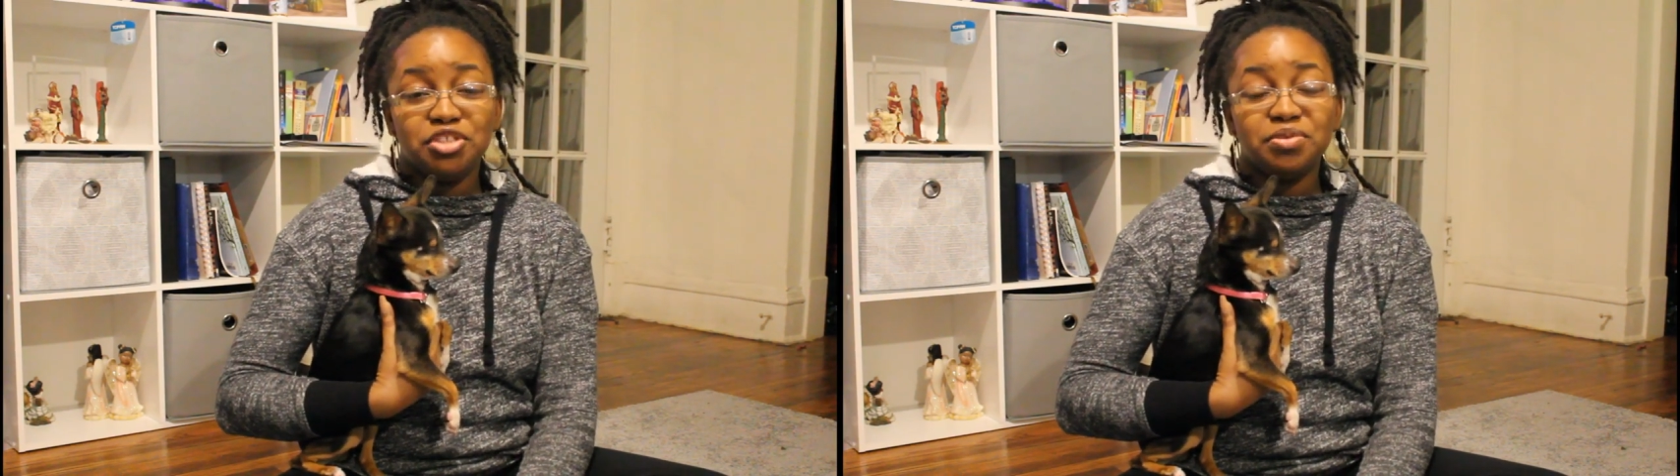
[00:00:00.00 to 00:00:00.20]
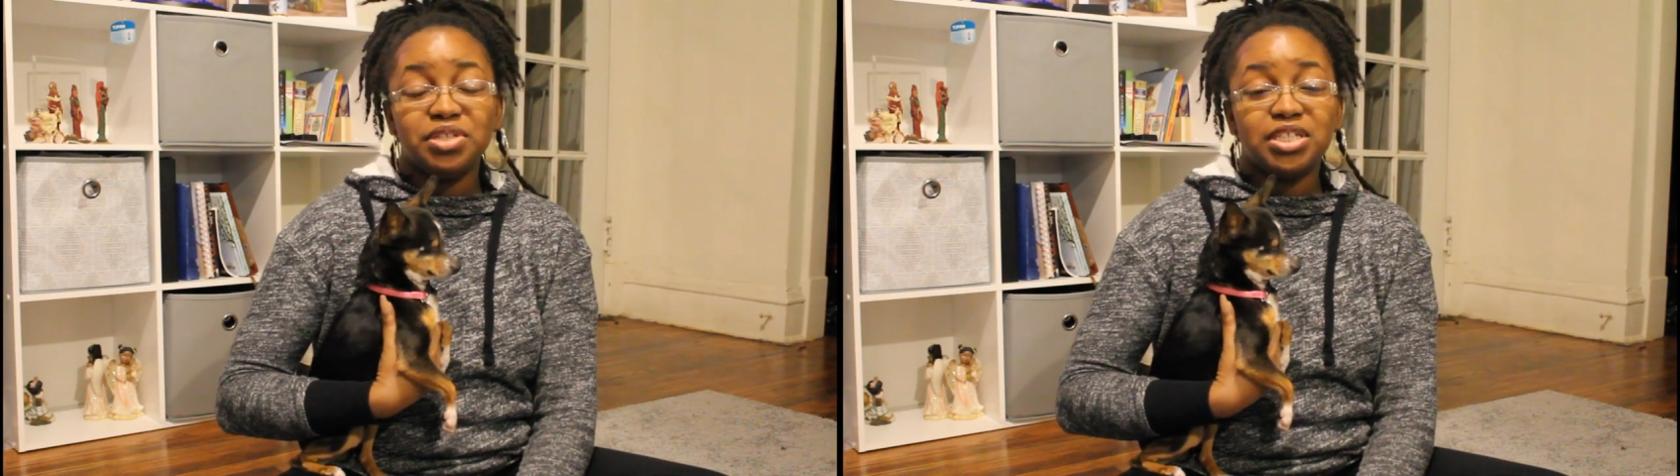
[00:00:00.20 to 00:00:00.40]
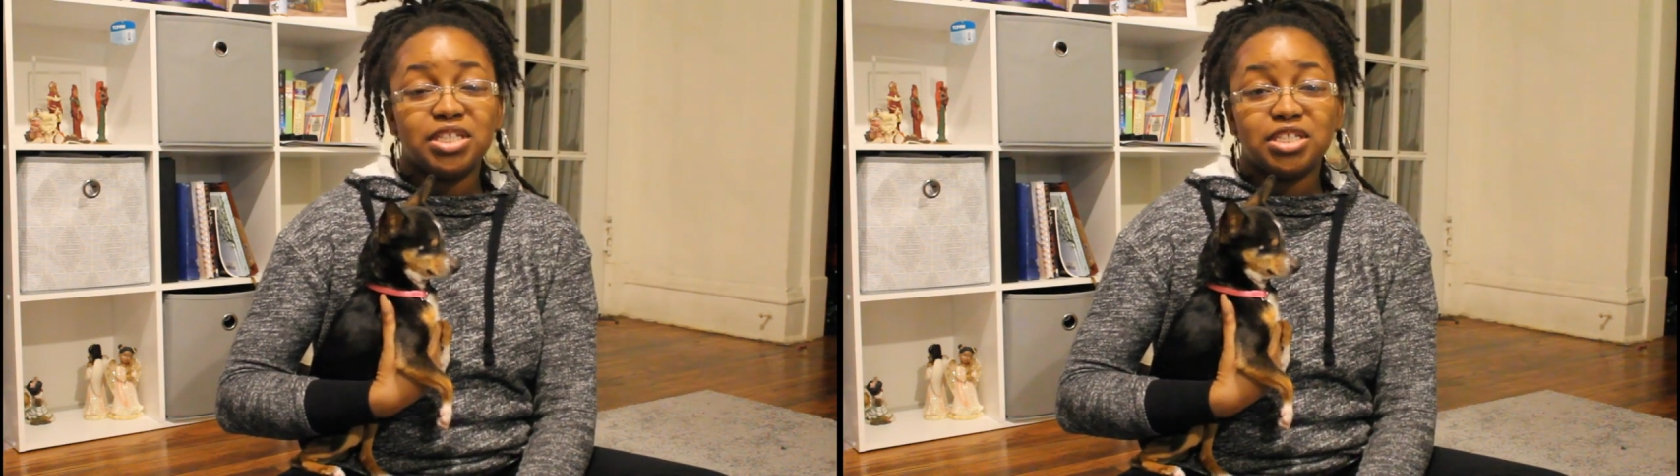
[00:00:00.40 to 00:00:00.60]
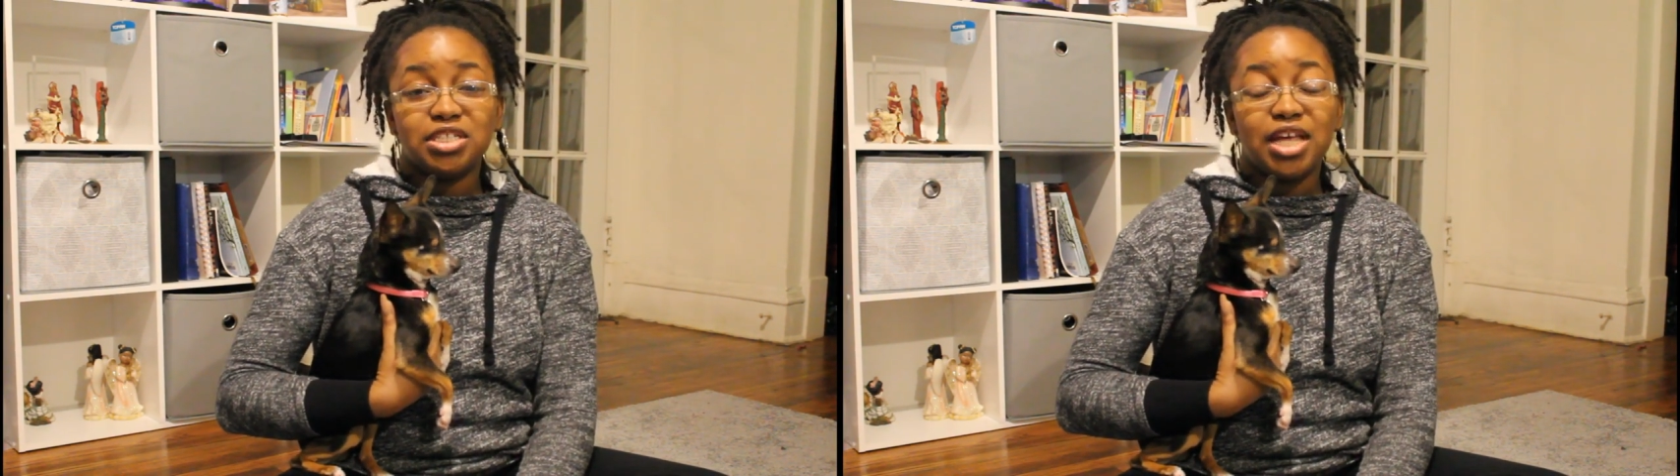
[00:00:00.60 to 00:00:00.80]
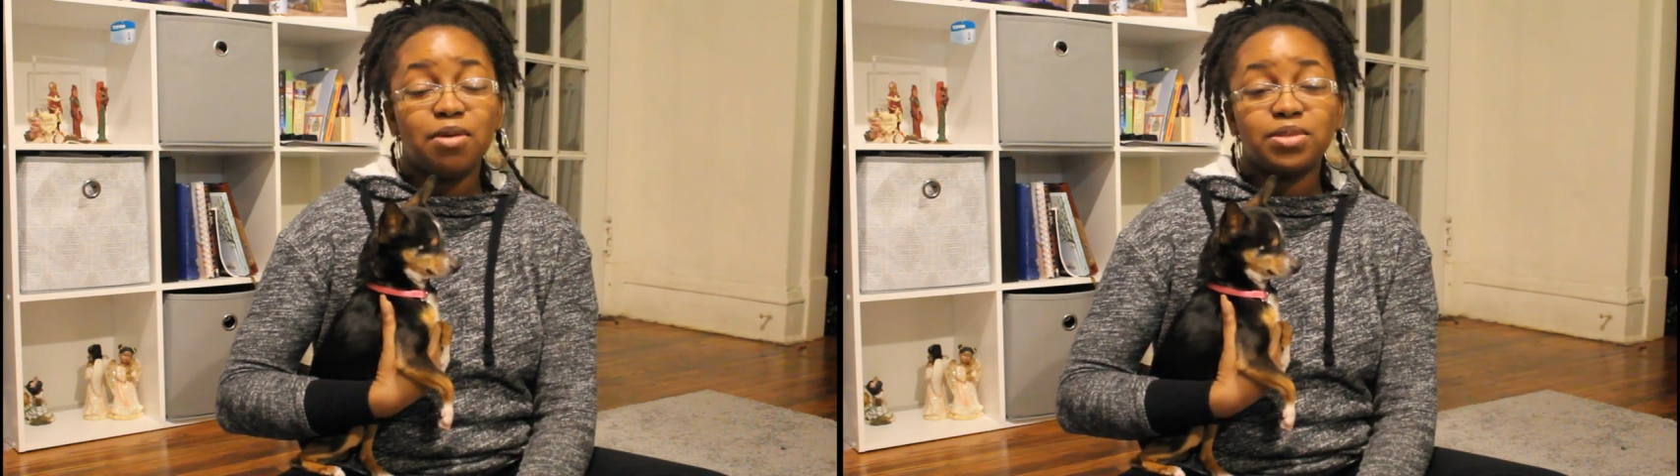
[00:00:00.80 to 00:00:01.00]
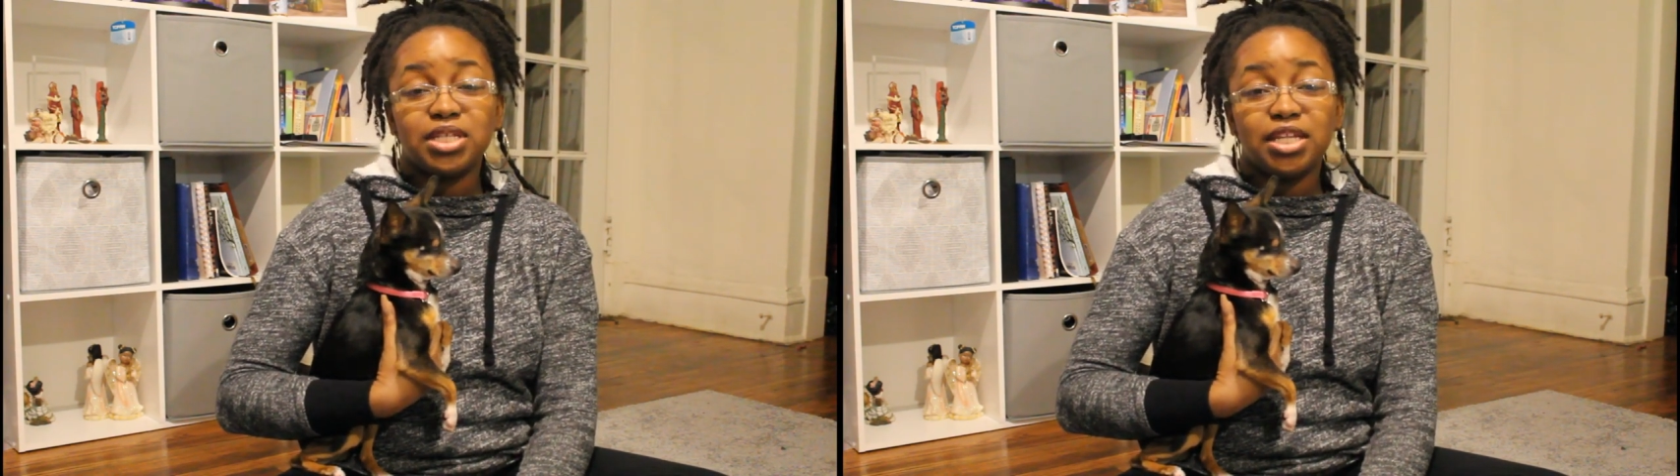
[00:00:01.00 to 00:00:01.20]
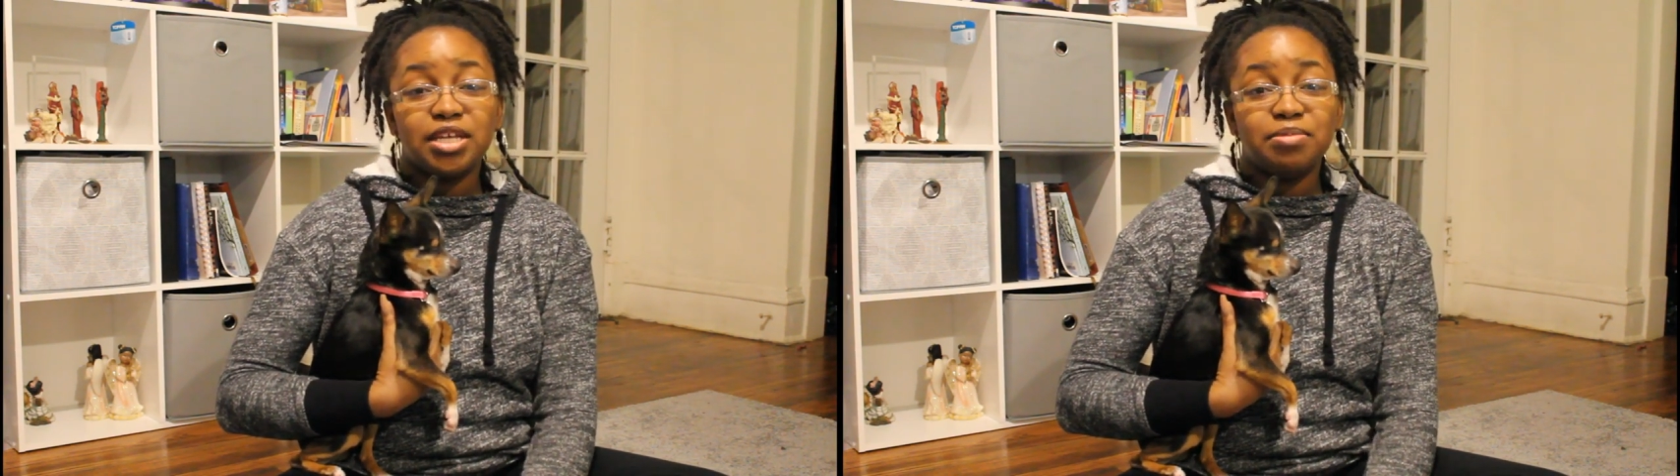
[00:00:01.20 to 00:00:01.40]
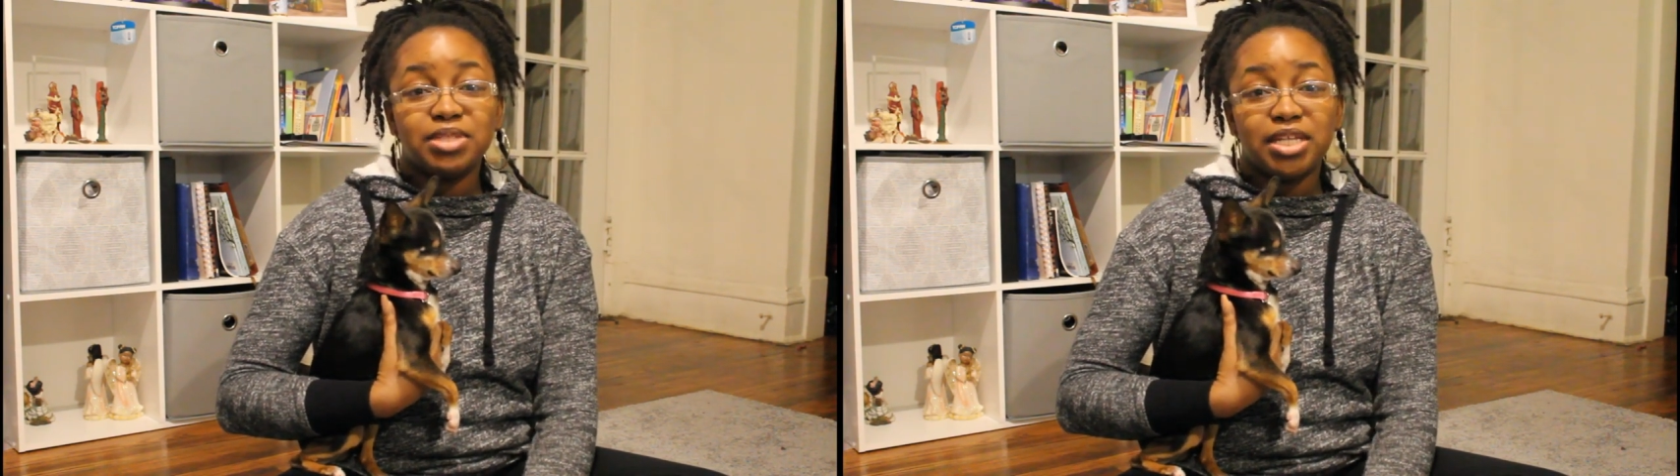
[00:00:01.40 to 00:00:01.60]
really is. I was telling
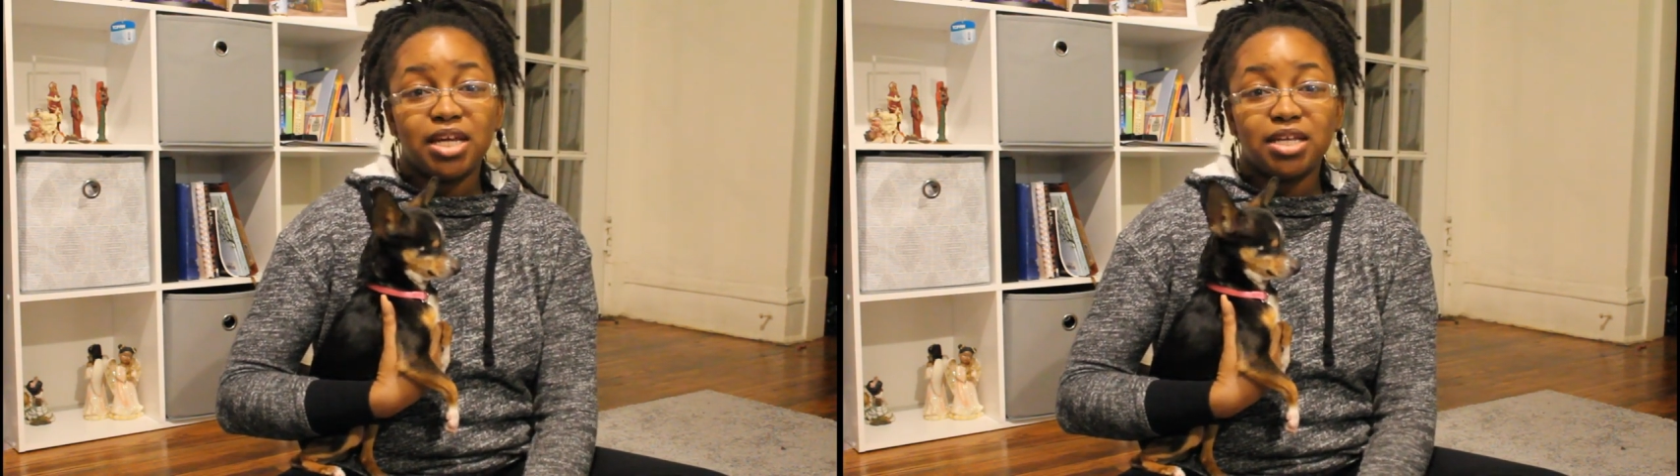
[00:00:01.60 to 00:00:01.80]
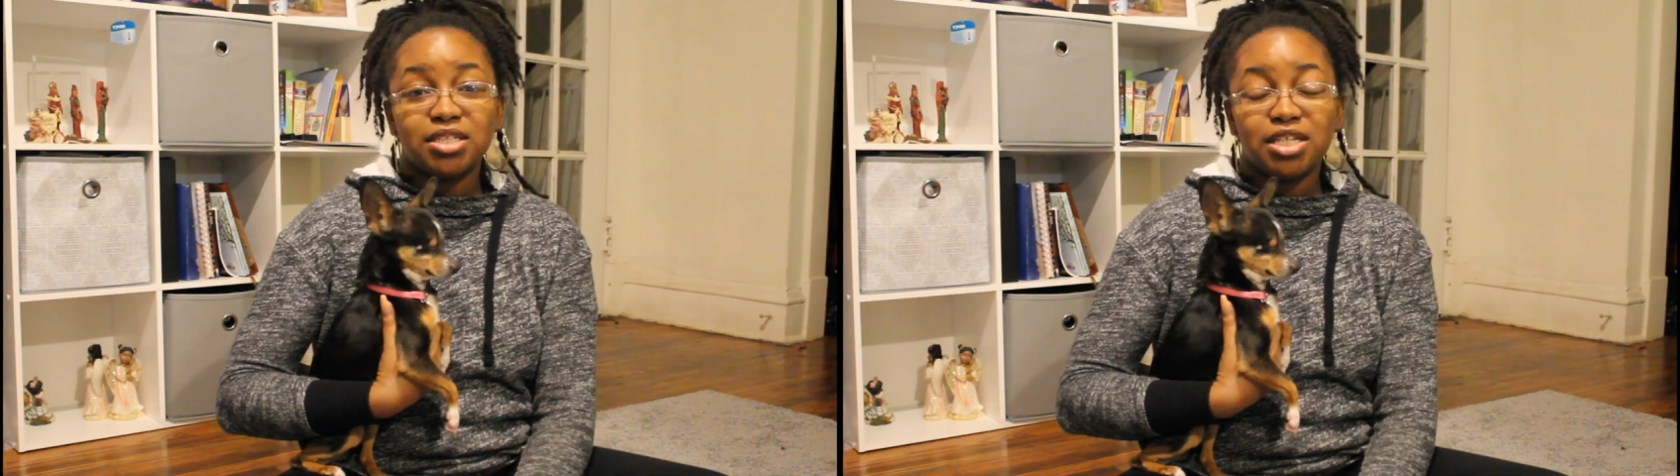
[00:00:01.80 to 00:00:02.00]
him today,